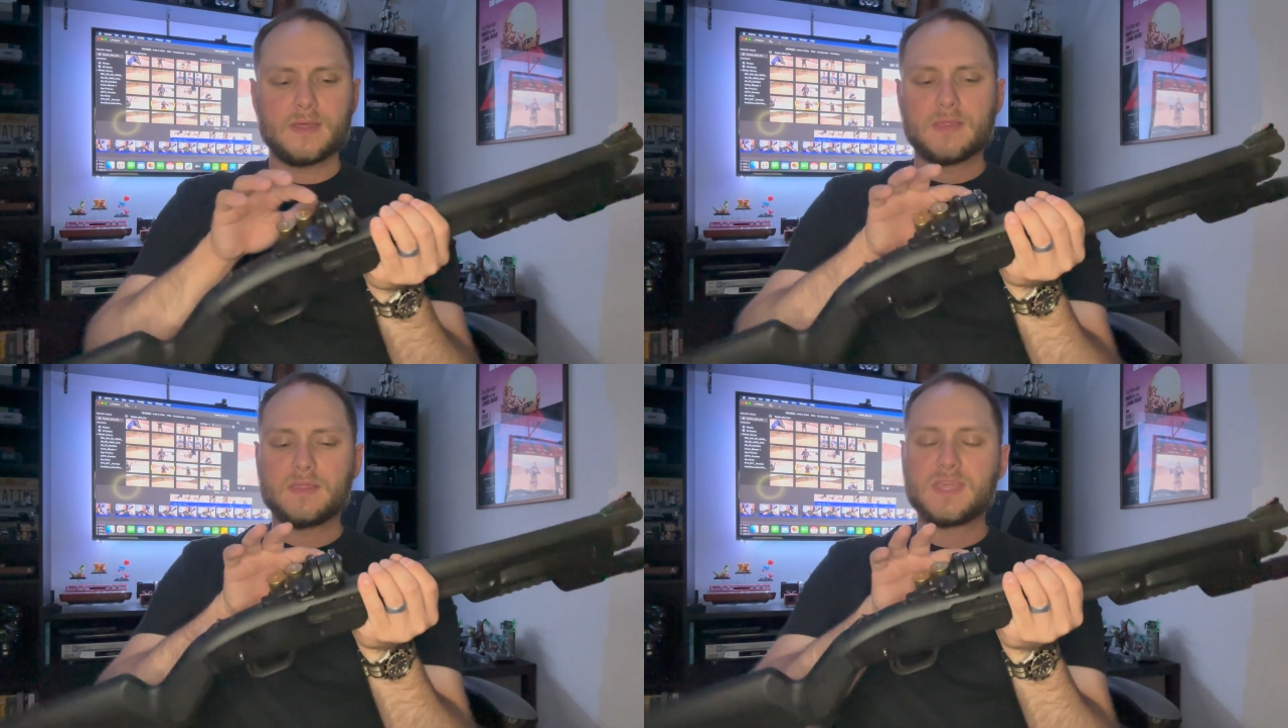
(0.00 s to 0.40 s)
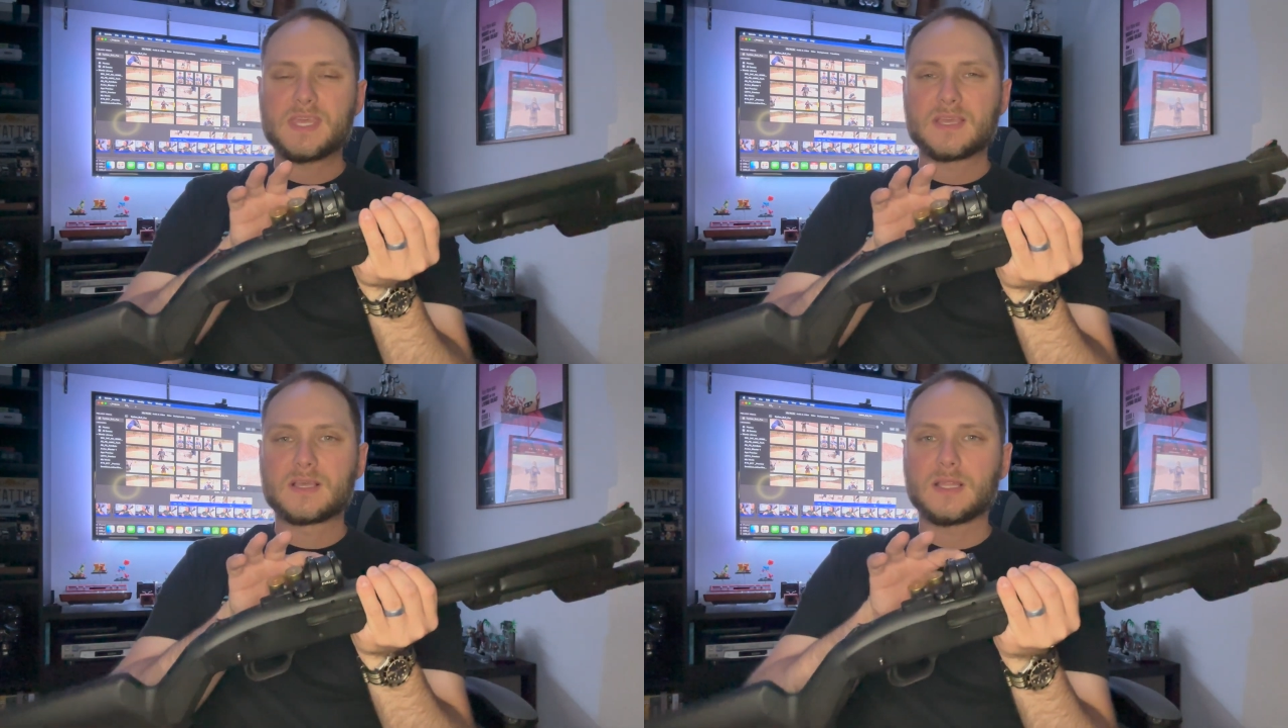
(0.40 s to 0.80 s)

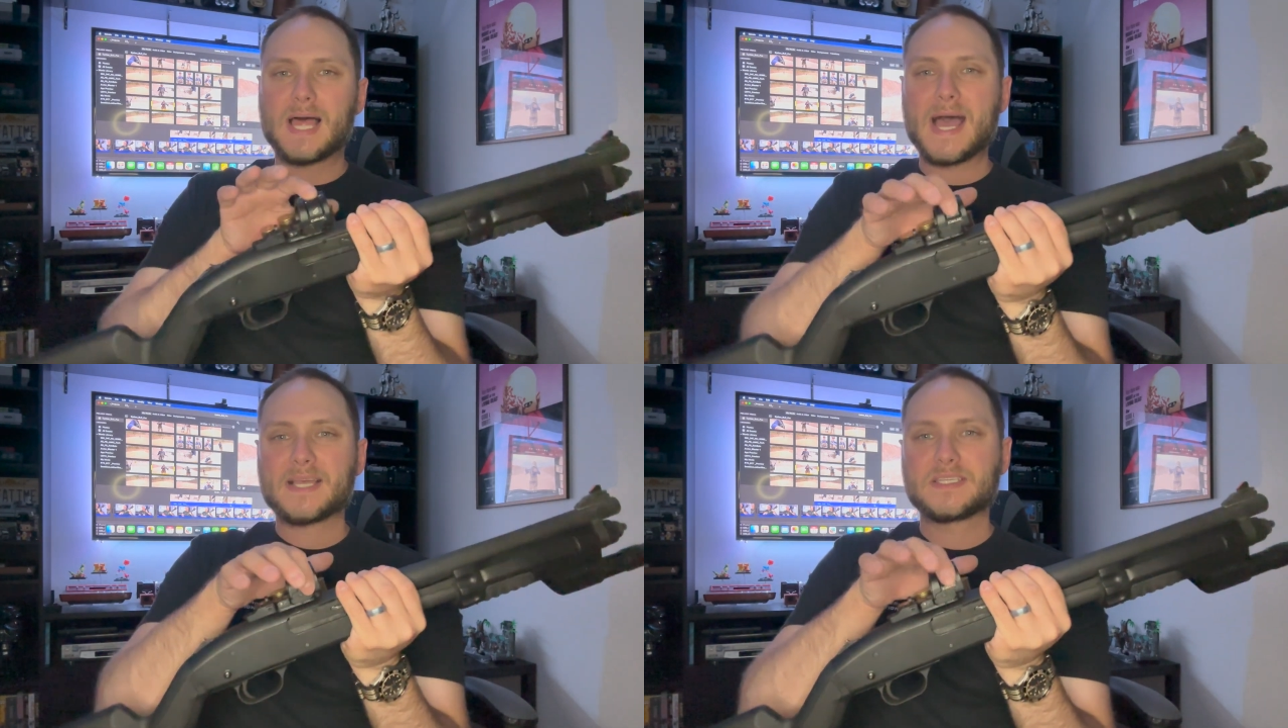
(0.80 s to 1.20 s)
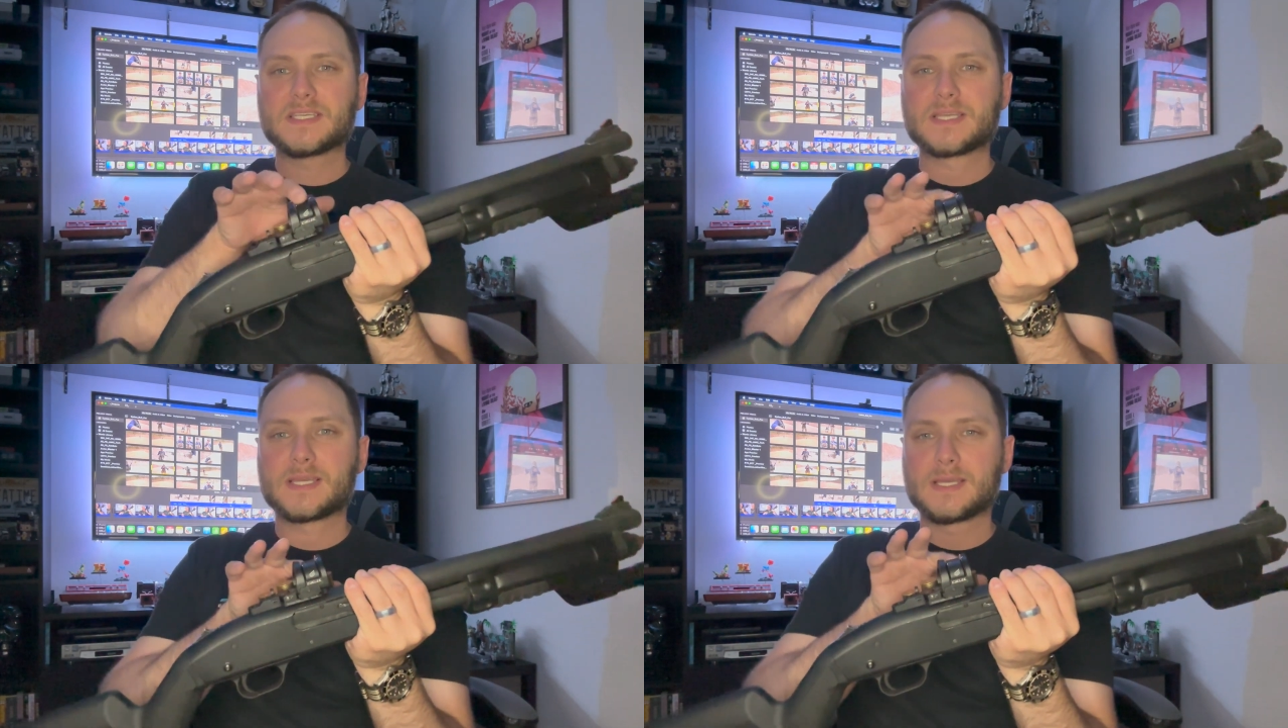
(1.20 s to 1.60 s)
the glass
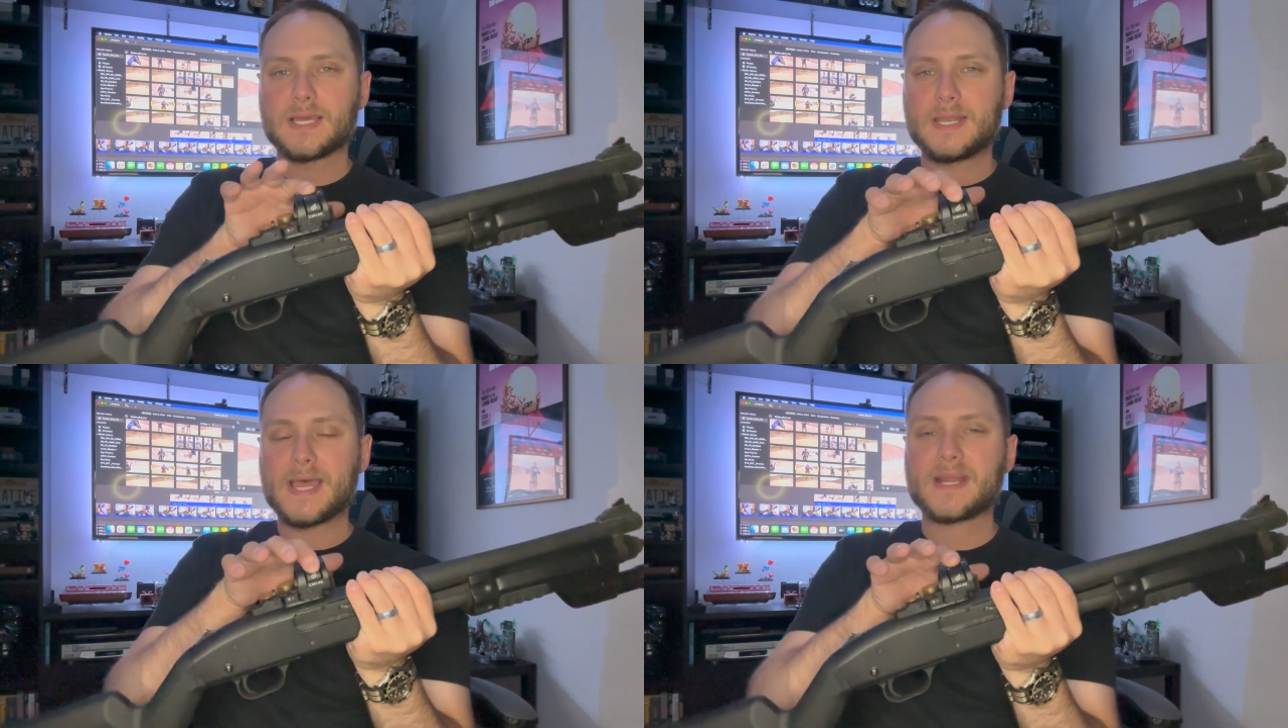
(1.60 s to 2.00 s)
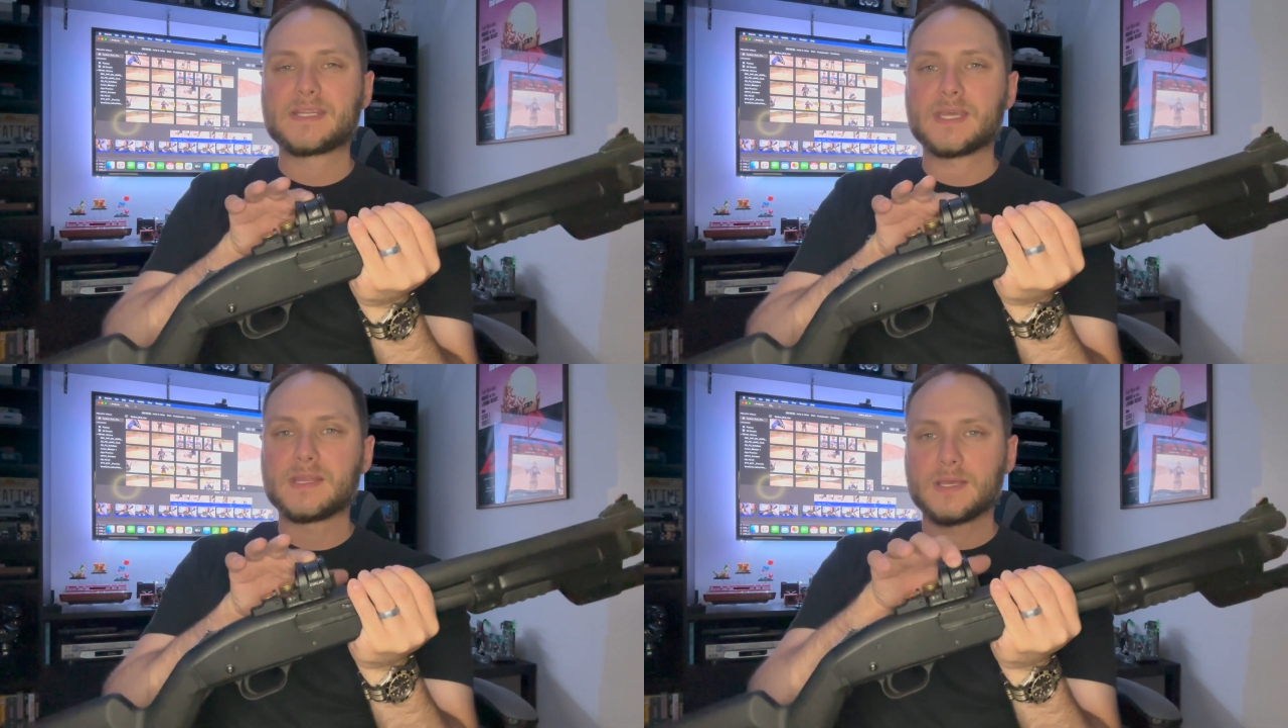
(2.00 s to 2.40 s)
is
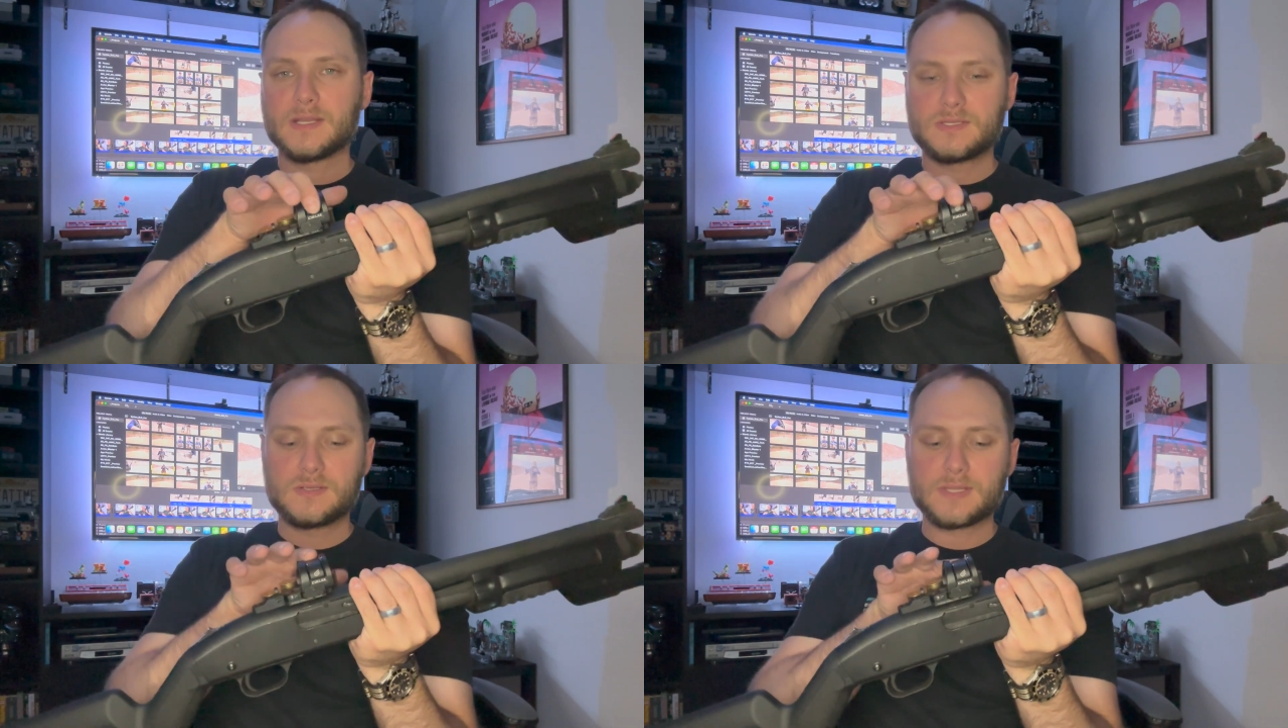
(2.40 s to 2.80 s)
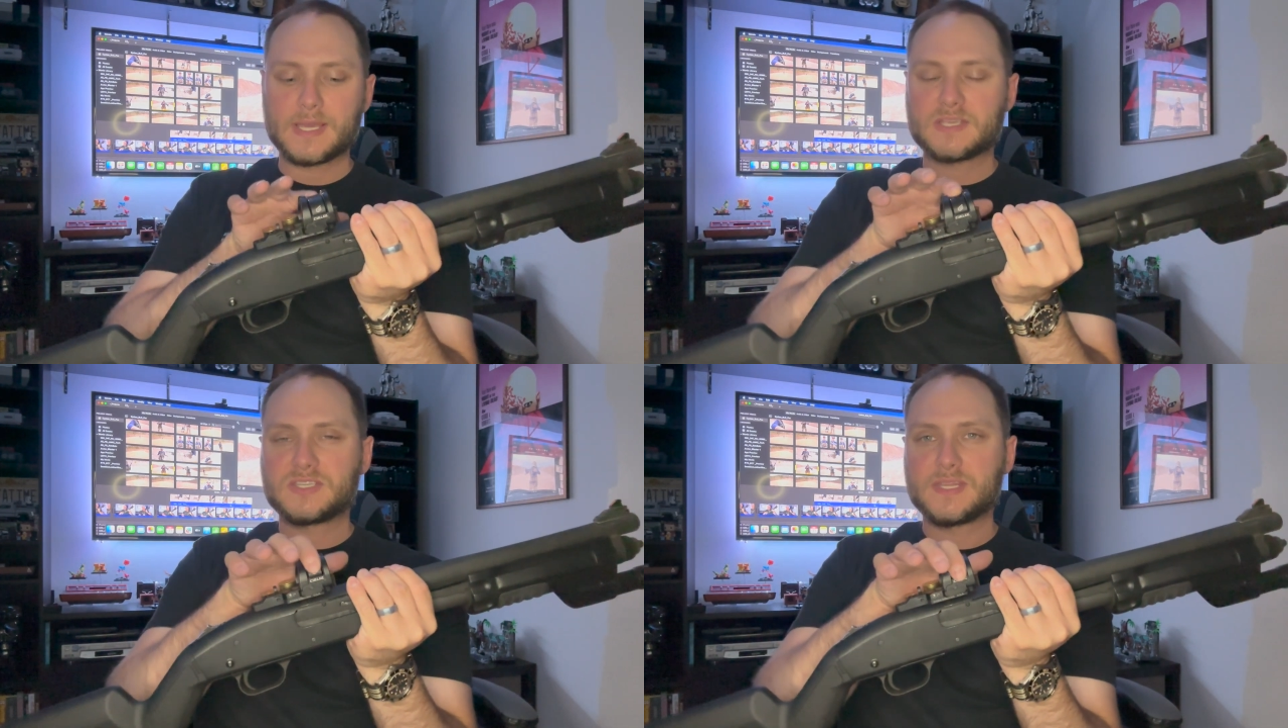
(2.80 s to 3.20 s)
connected to the
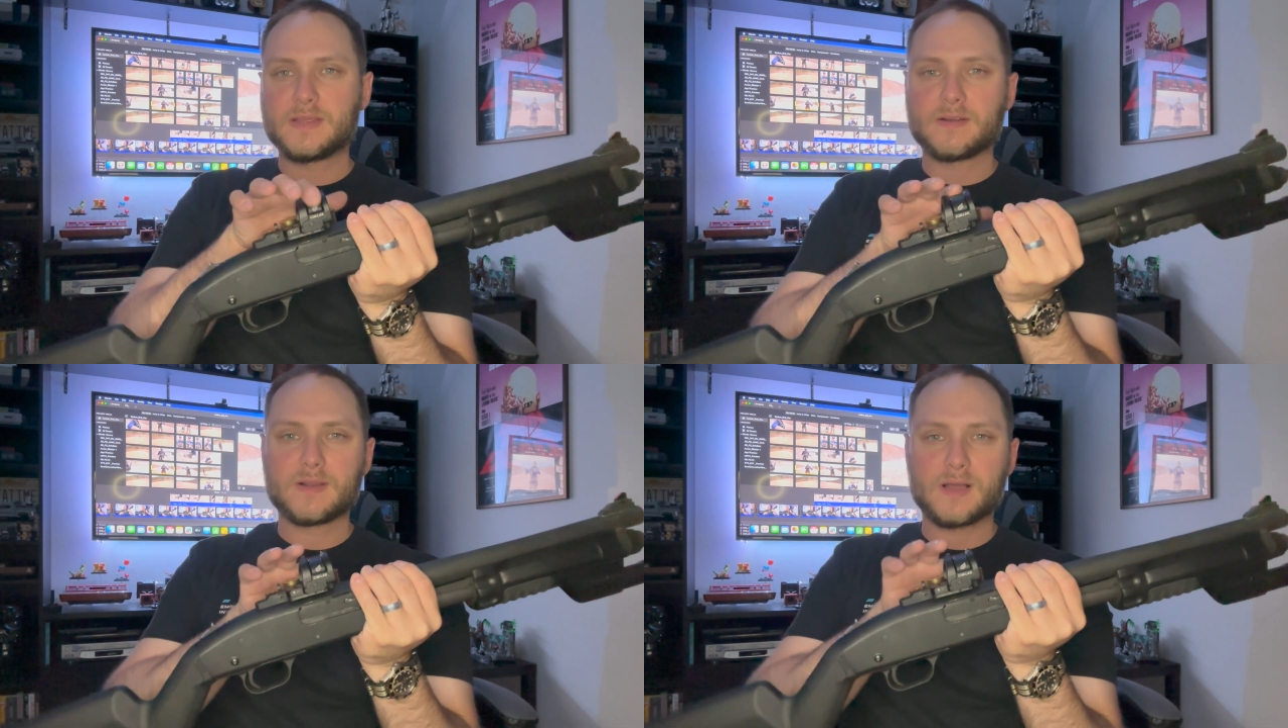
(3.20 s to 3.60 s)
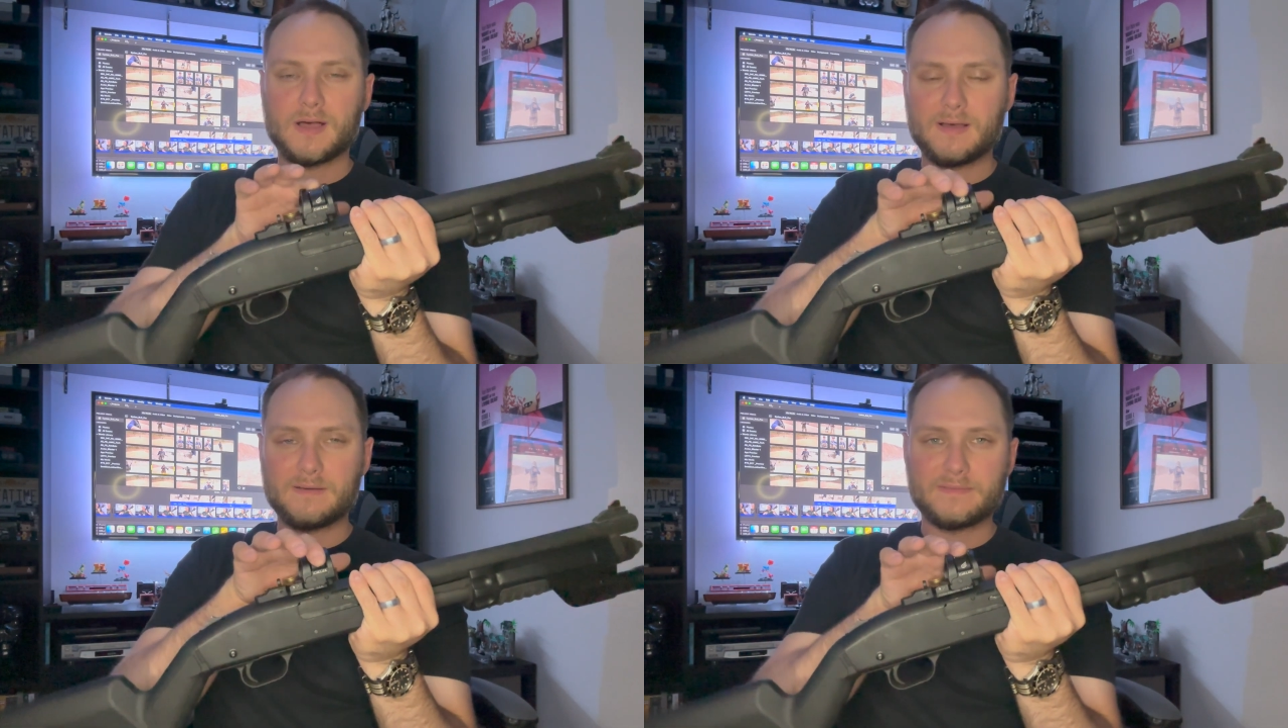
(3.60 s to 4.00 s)
exterior
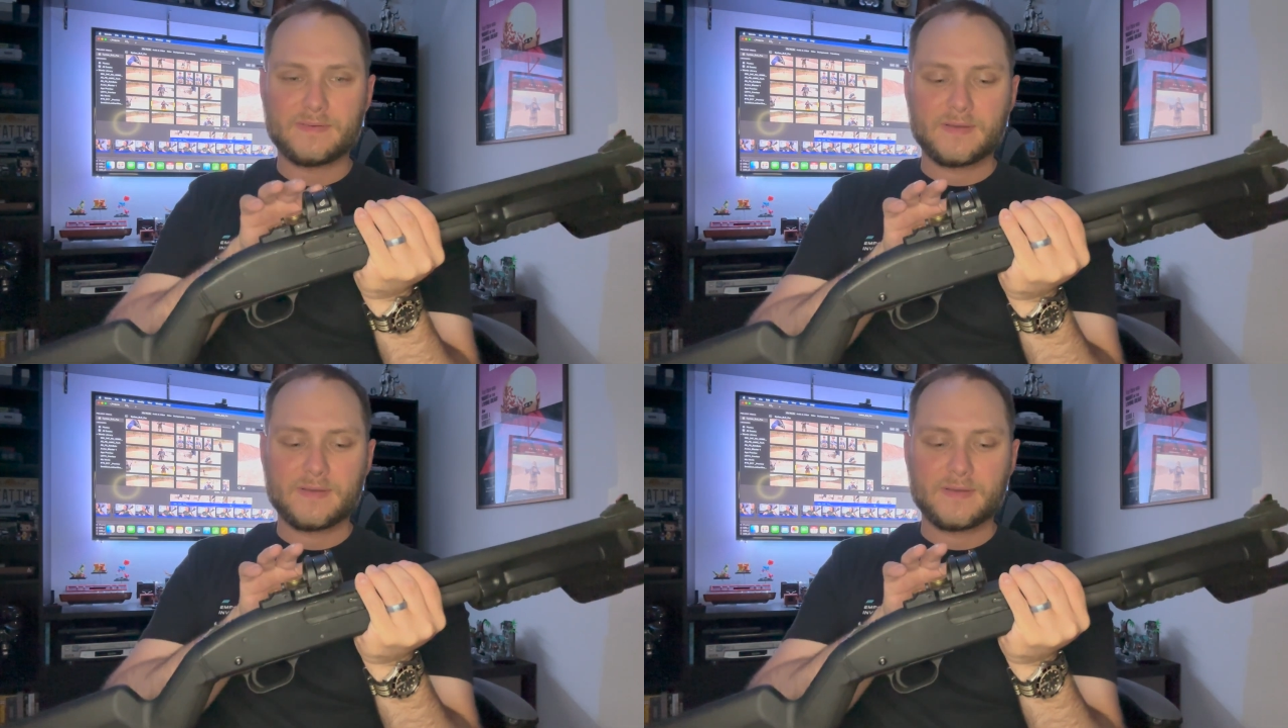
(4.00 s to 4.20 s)
of